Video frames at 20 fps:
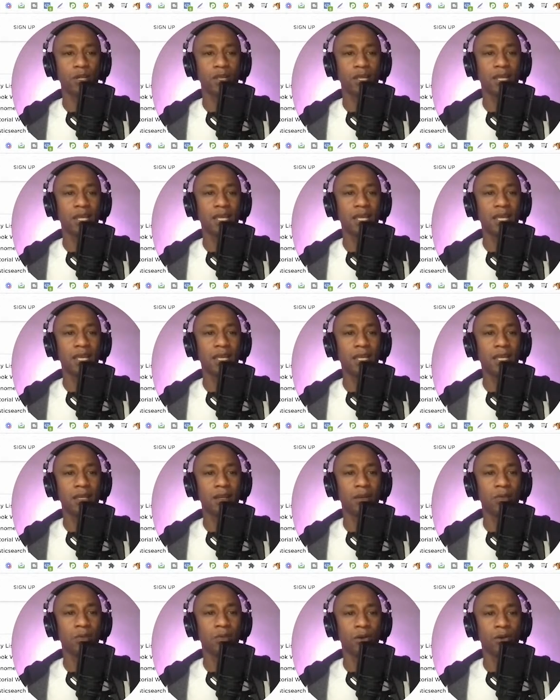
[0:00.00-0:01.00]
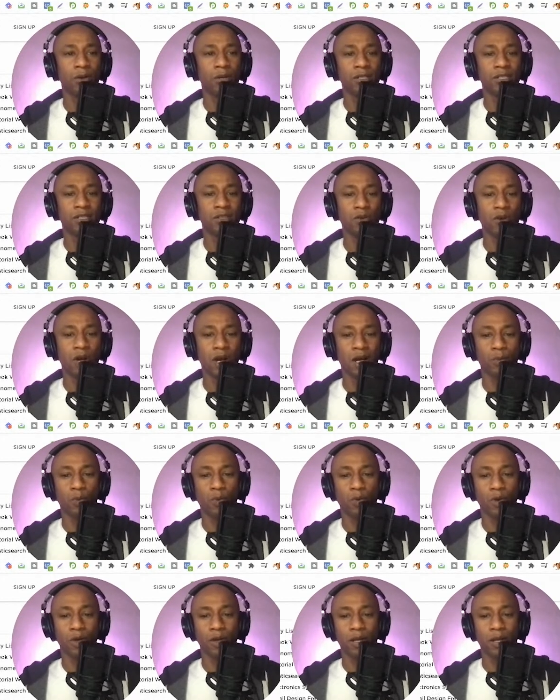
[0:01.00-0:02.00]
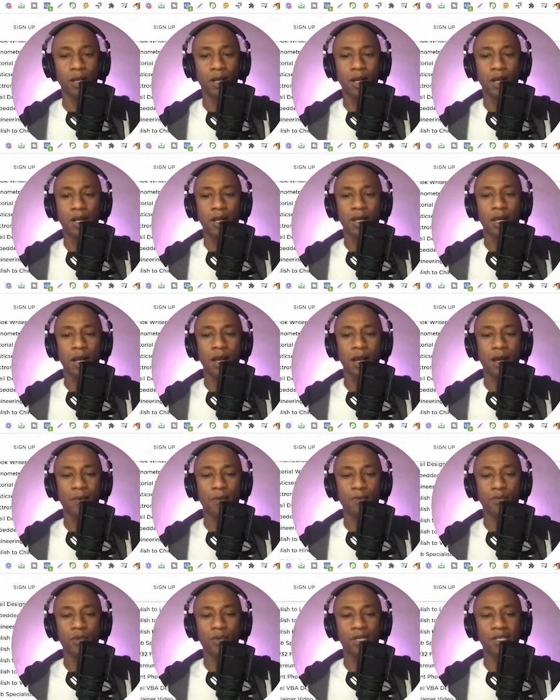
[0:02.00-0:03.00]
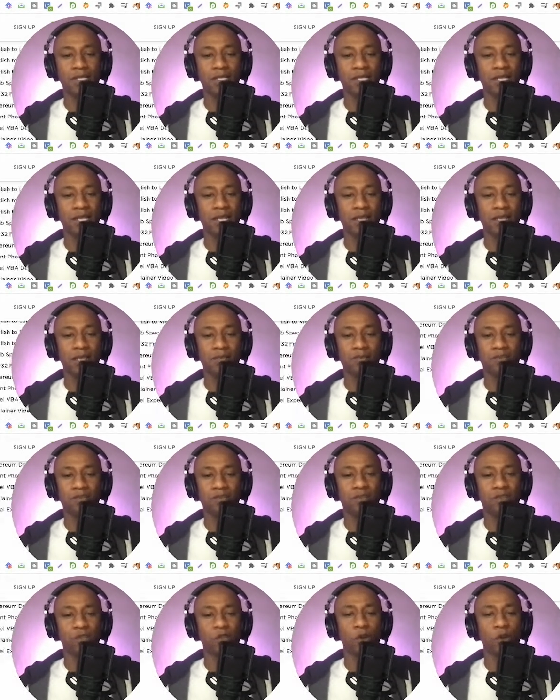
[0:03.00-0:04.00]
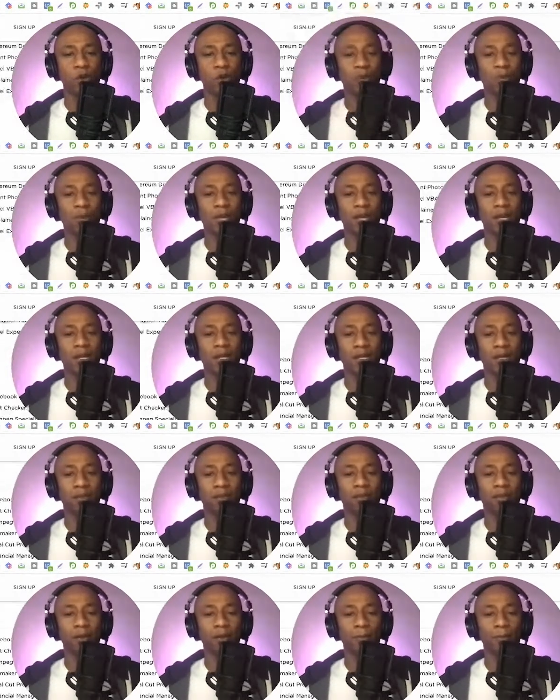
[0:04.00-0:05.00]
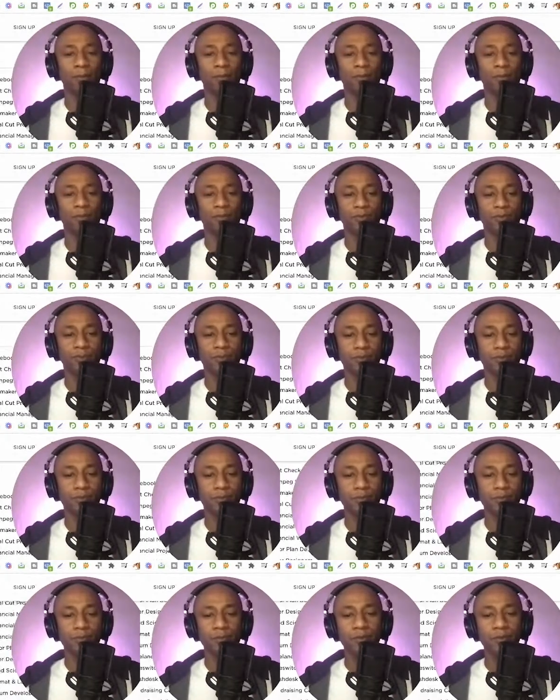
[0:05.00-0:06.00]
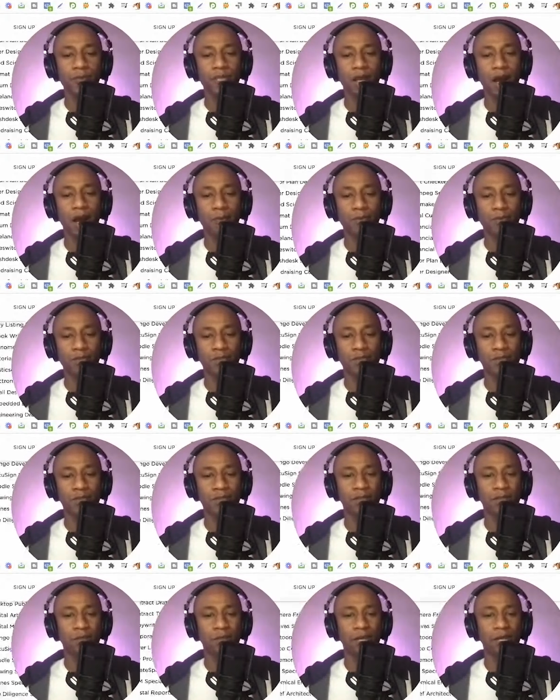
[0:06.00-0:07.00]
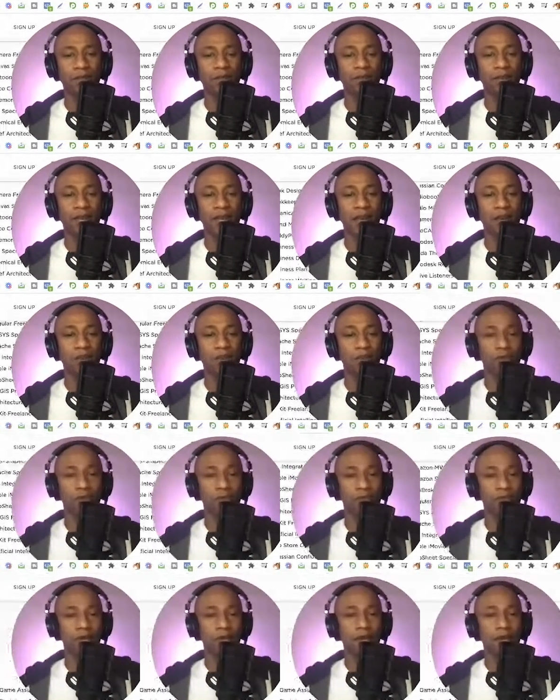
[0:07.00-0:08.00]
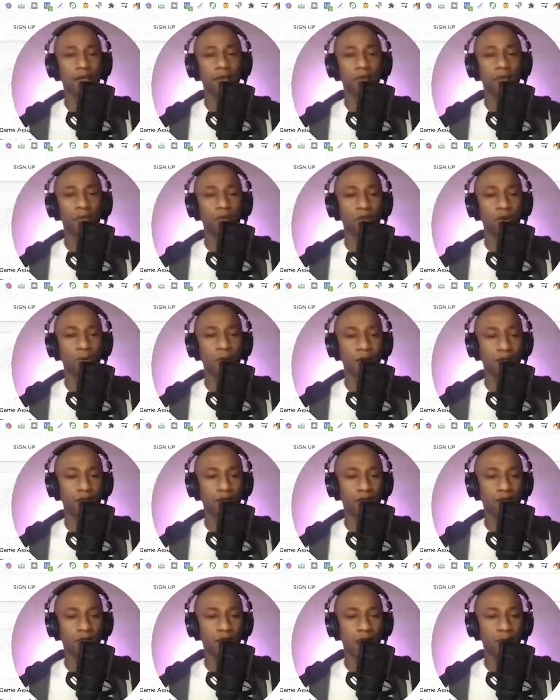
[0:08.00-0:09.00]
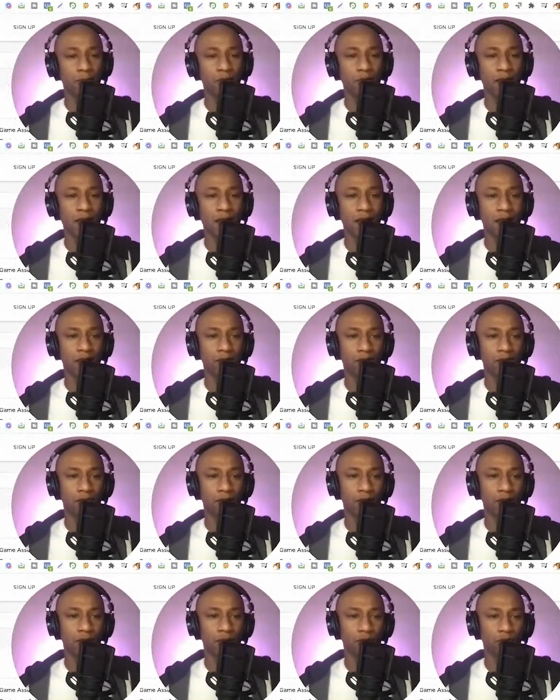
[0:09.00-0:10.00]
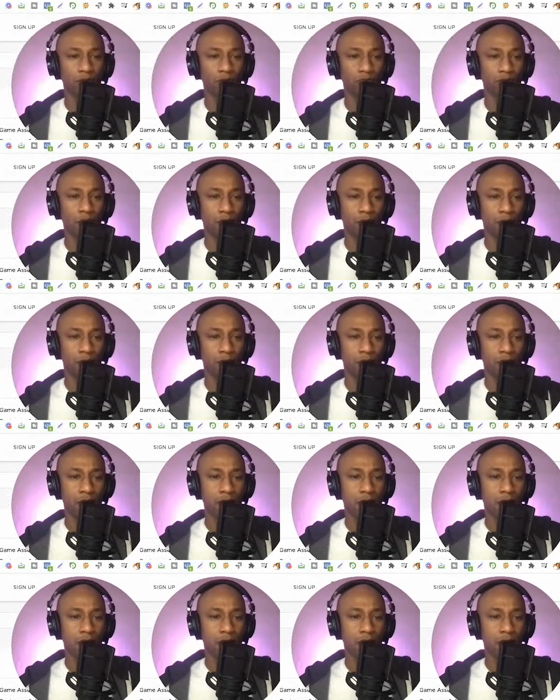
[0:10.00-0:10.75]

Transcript: the key components to Upwork. You can see there's just so many different options, so many different categories. If we go back to the top, you kind of do get those broader